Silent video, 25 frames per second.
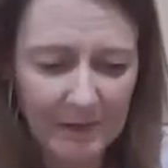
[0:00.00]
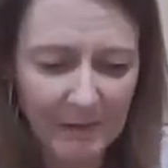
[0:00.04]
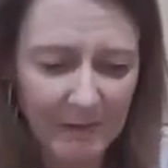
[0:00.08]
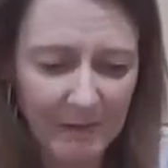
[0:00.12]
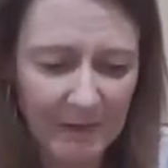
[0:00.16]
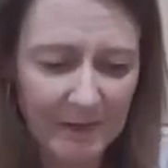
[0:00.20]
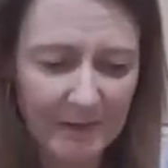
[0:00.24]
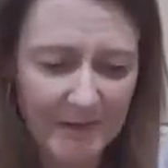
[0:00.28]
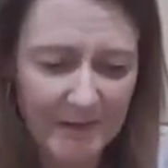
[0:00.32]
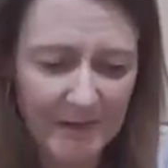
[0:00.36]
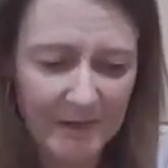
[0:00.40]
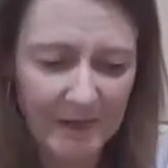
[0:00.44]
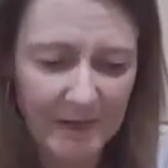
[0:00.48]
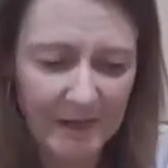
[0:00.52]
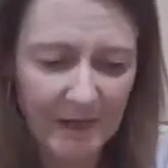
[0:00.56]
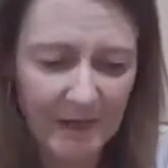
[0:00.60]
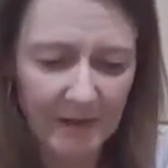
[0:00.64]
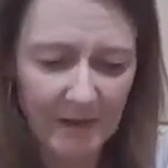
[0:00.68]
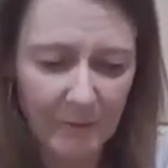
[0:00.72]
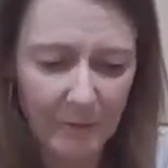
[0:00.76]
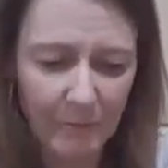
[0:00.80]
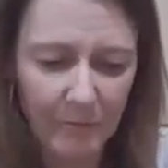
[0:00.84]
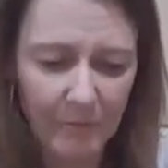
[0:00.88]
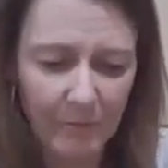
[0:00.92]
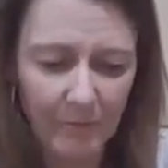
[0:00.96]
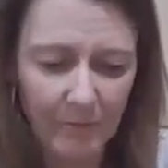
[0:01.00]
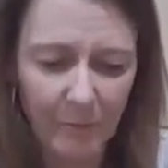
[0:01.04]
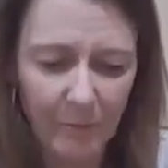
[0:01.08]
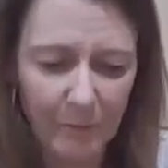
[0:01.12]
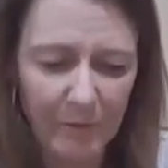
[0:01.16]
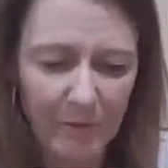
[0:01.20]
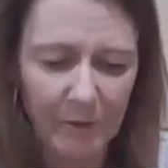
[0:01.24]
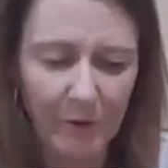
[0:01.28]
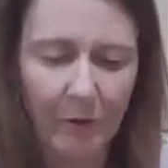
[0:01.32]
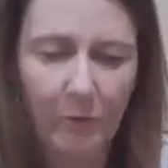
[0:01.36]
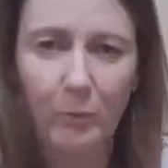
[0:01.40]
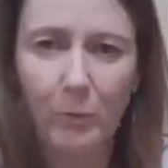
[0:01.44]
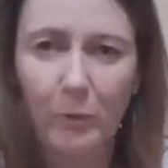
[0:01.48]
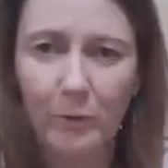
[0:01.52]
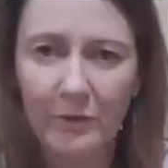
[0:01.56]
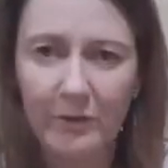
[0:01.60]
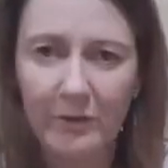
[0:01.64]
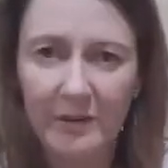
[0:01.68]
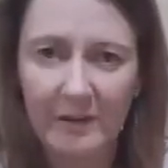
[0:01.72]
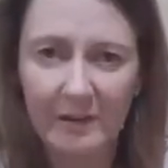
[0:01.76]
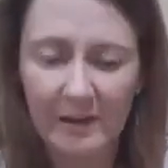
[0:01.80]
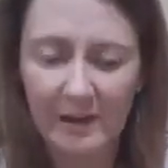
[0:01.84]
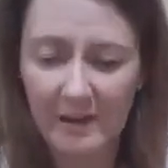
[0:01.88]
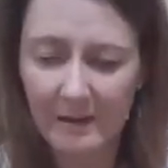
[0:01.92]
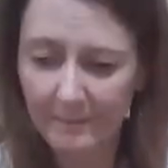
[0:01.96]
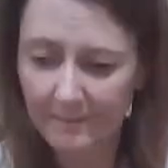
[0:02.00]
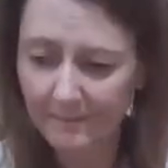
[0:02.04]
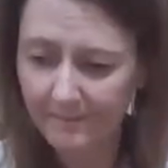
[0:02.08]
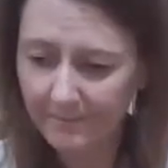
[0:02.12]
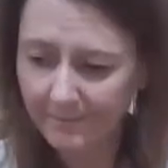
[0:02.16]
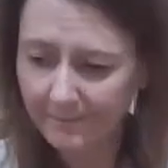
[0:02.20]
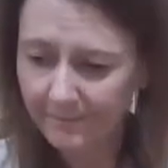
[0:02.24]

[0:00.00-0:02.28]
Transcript: things in there that we don't want in there.